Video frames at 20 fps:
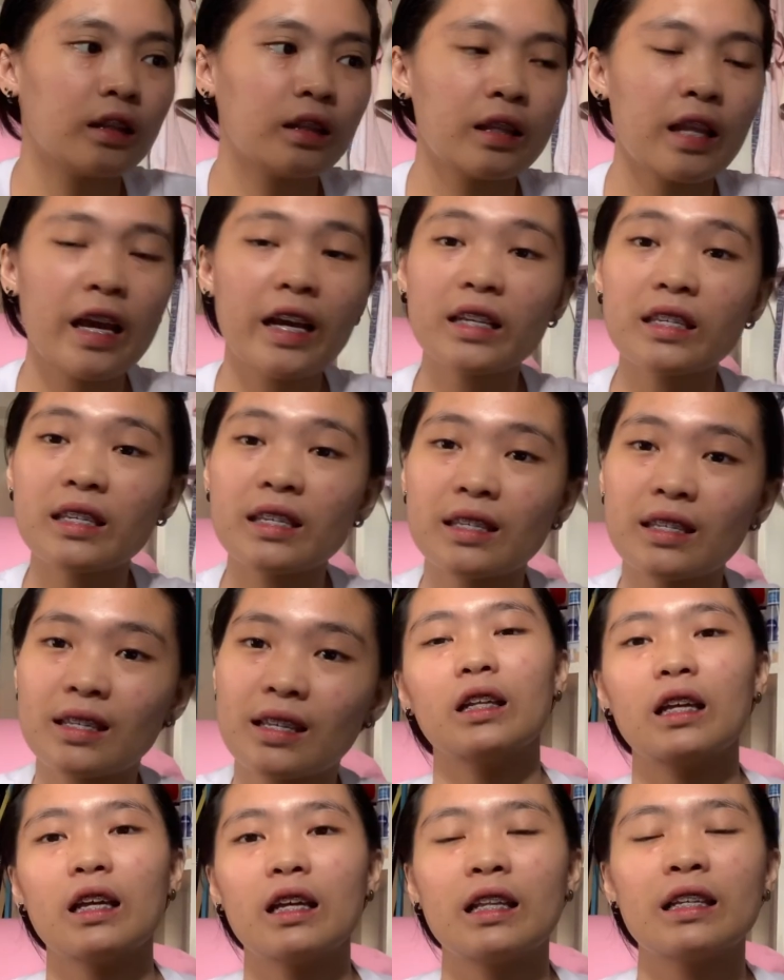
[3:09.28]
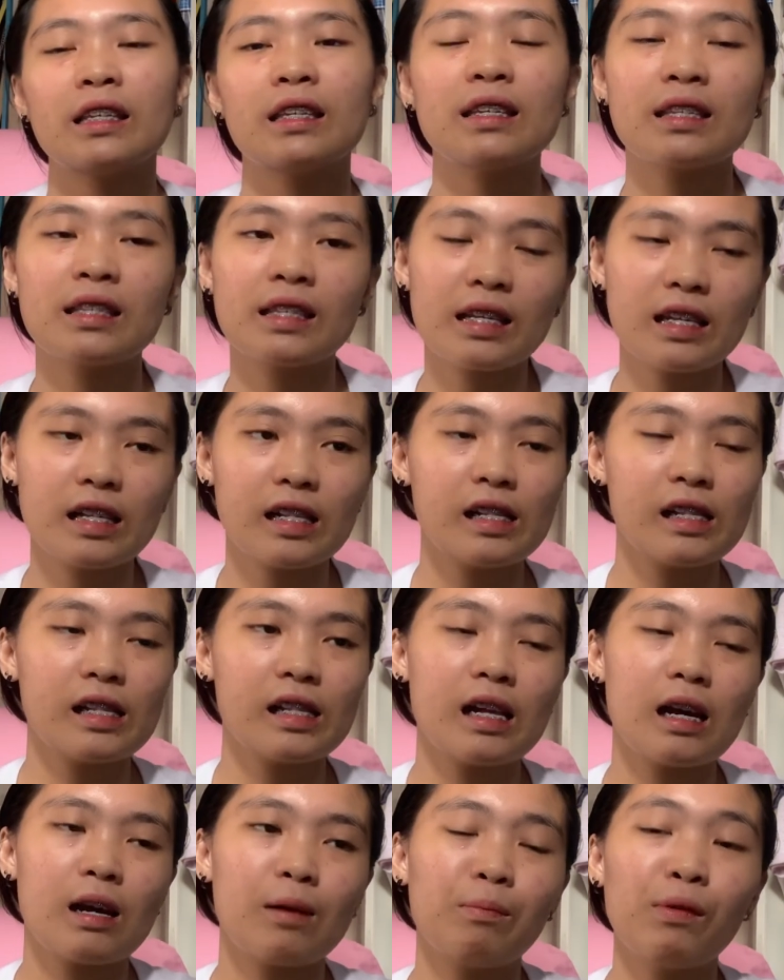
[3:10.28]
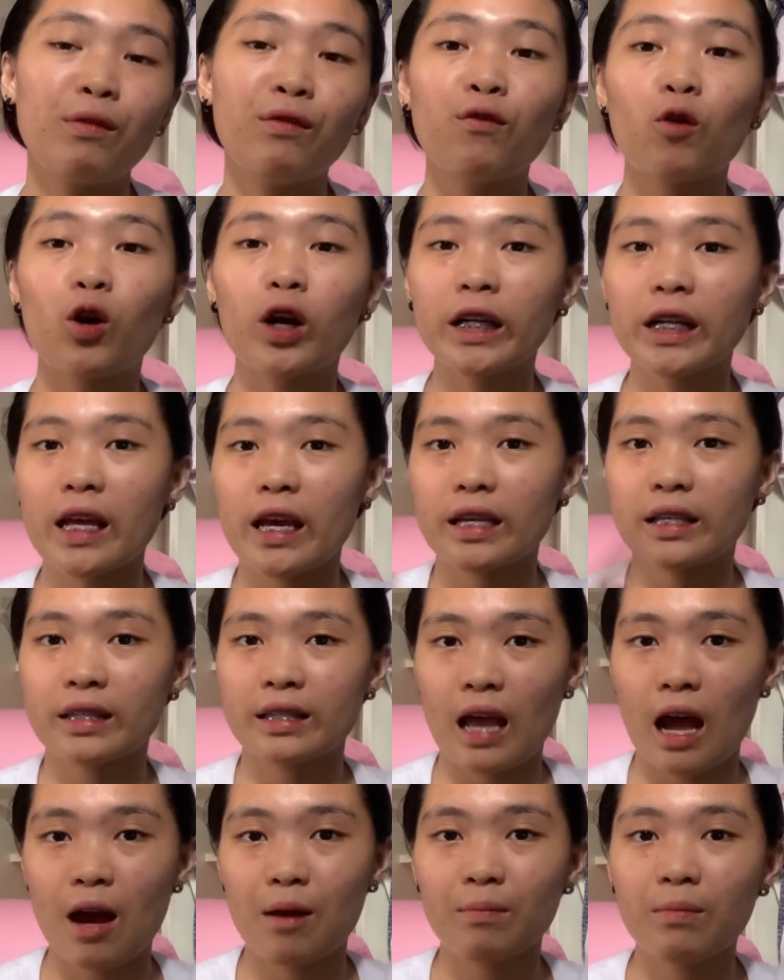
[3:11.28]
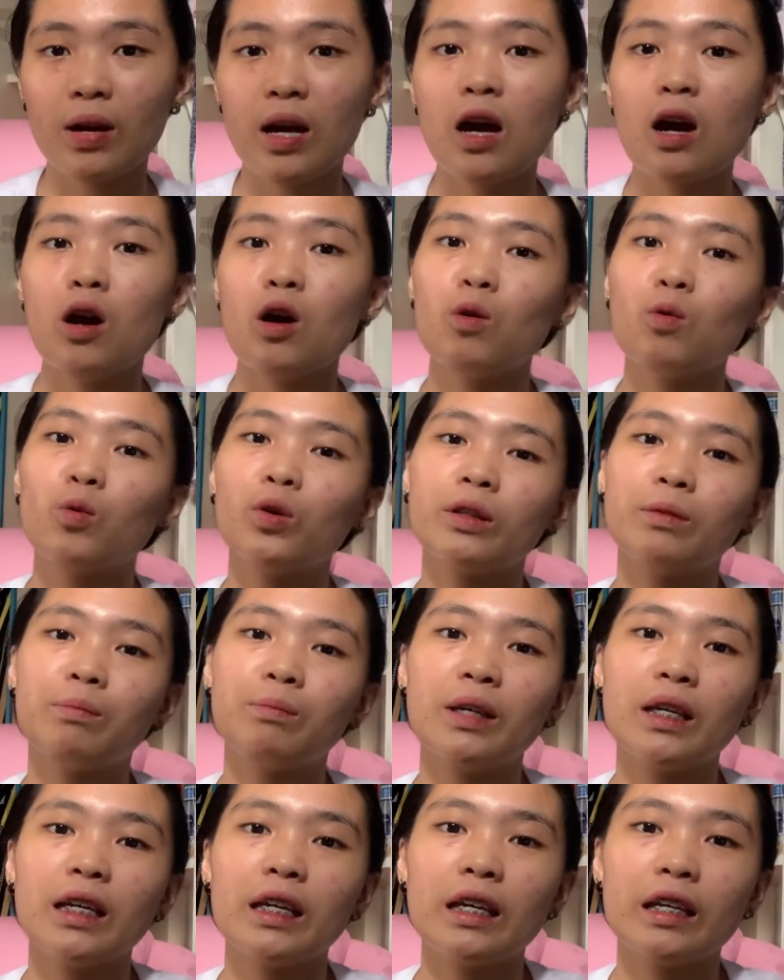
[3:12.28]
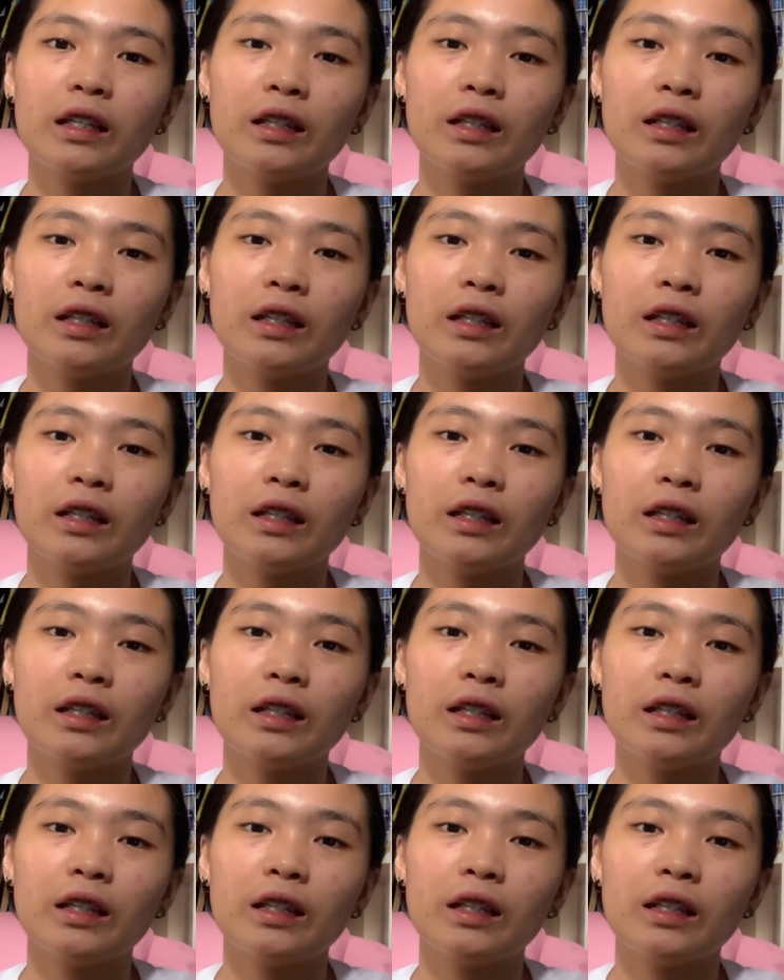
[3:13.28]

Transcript: Next, this is still before the exam, would be